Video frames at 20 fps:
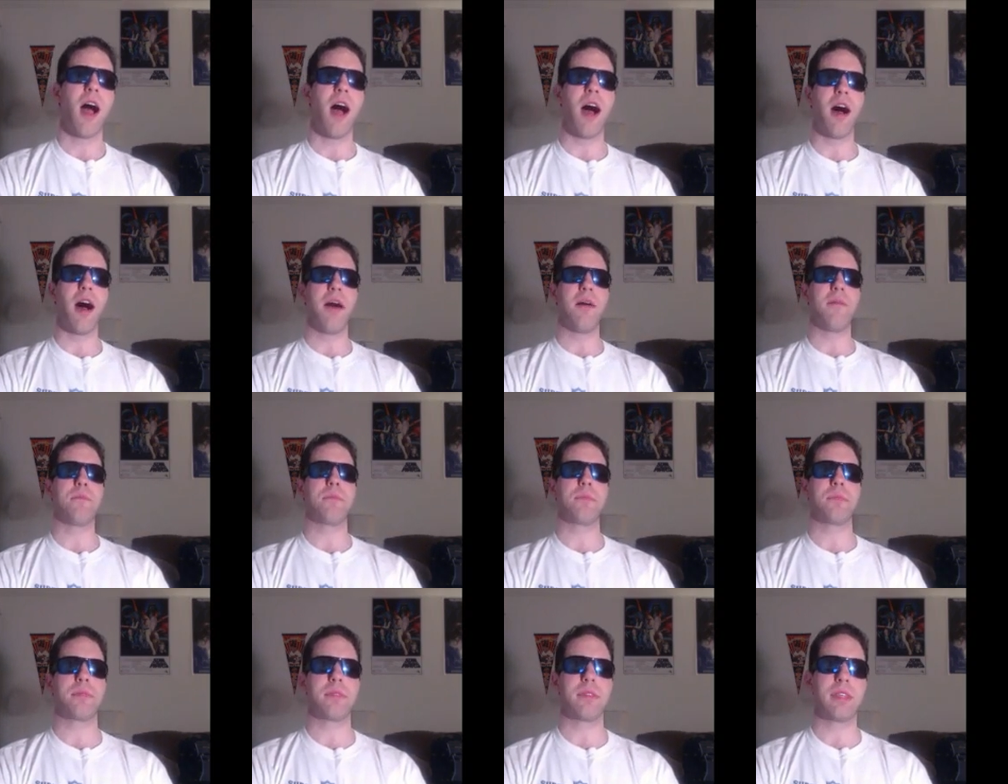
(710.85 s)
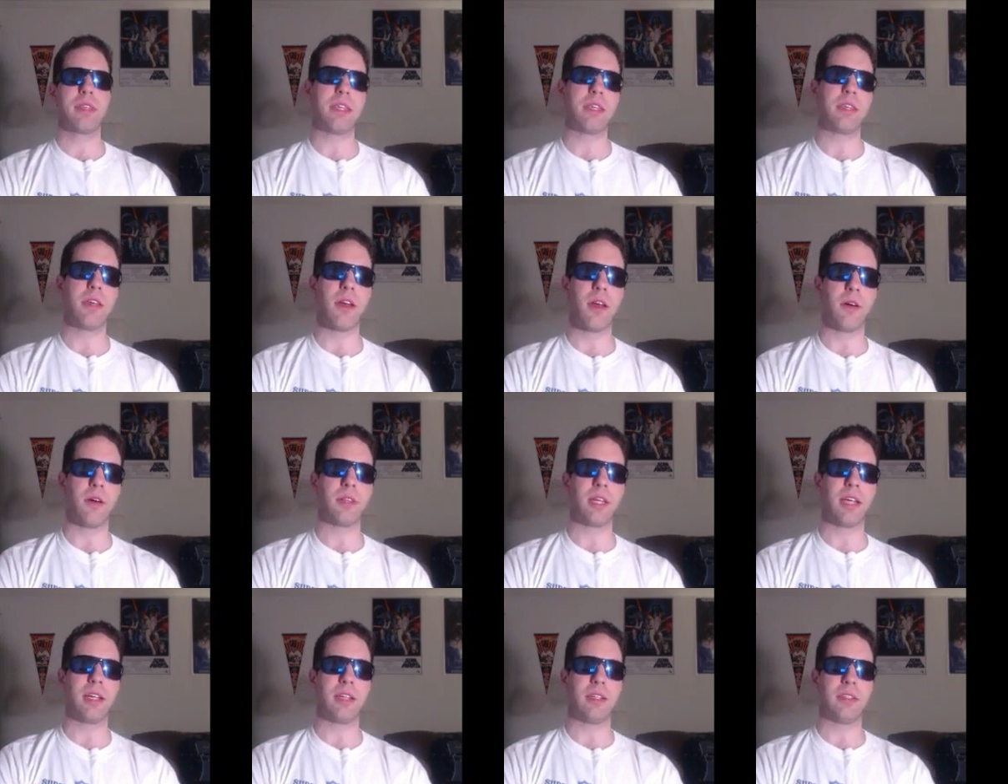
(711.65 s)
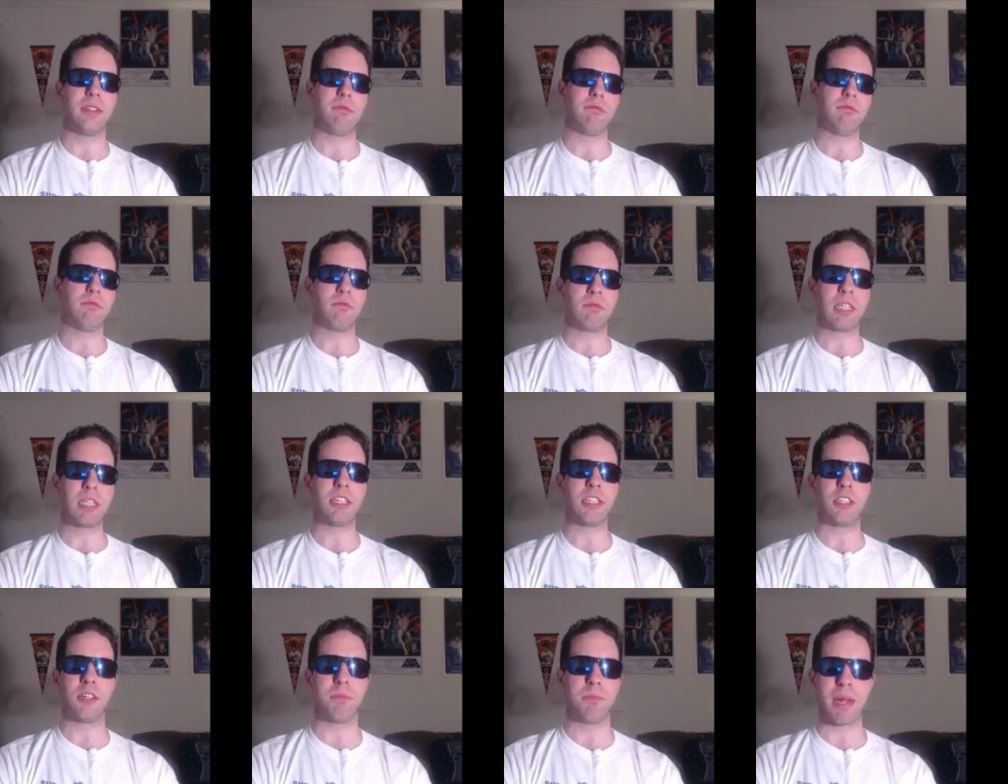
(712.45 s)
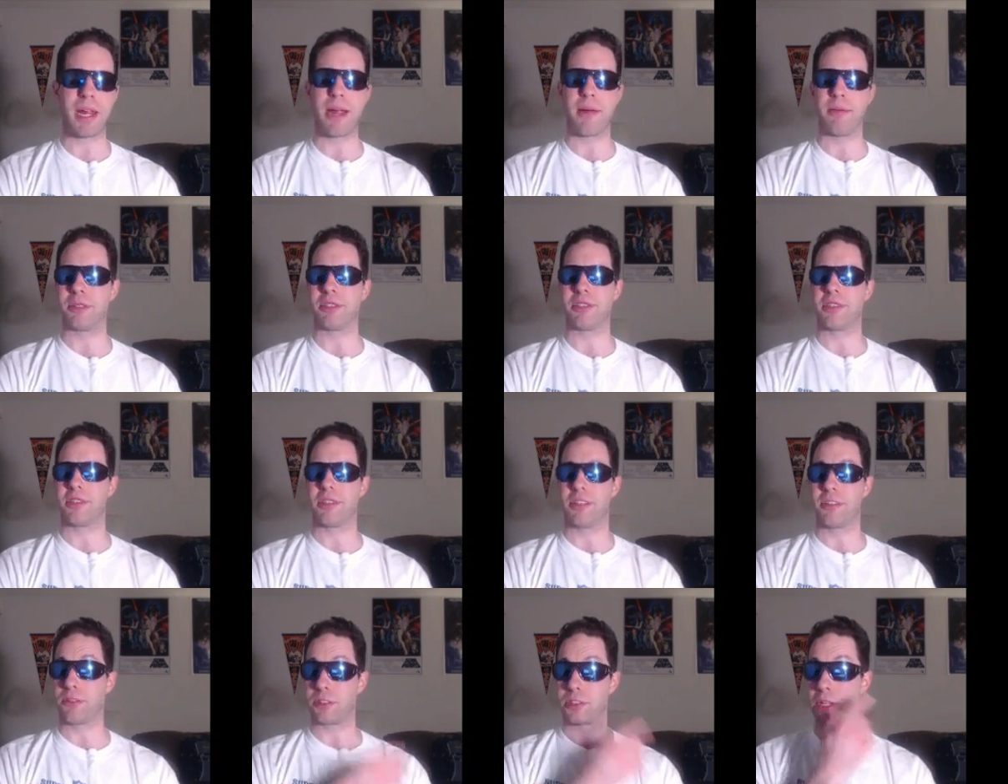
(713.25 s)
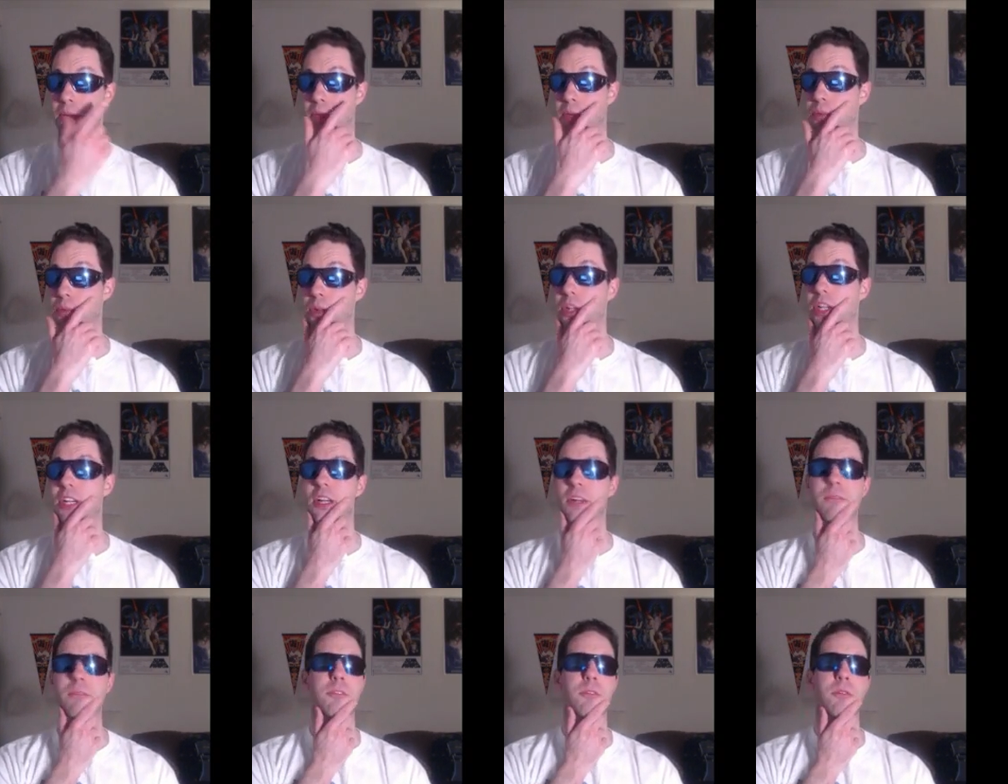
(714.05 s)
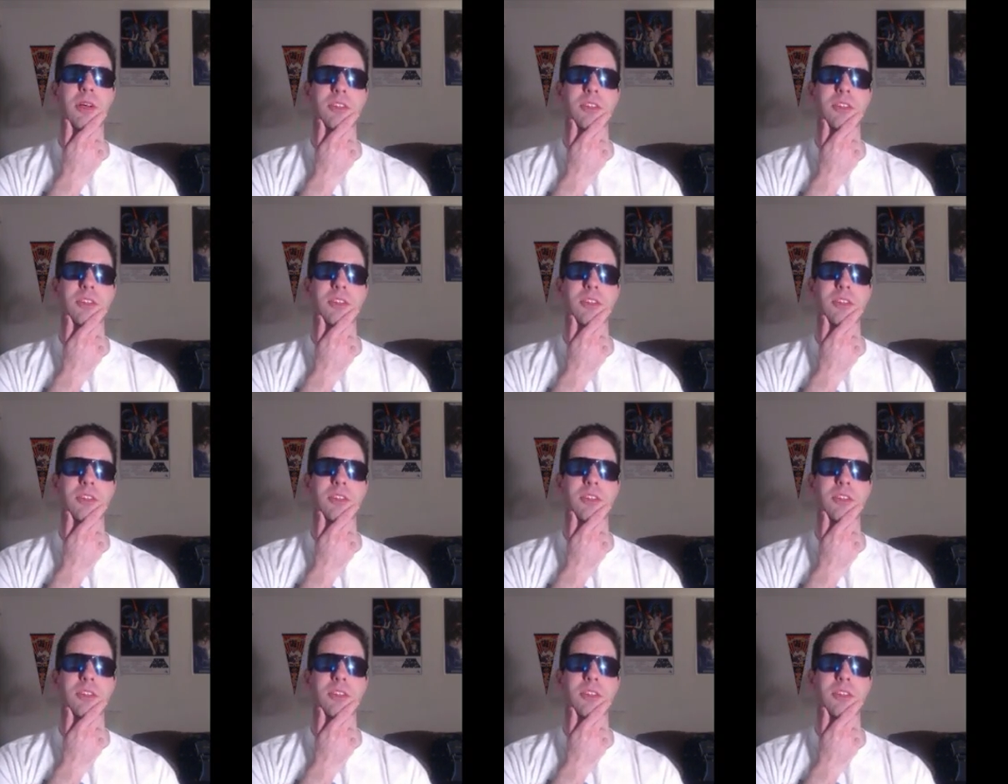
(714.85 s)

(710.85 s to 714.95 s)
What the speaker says: you know, they should be able to deliver something pretty good for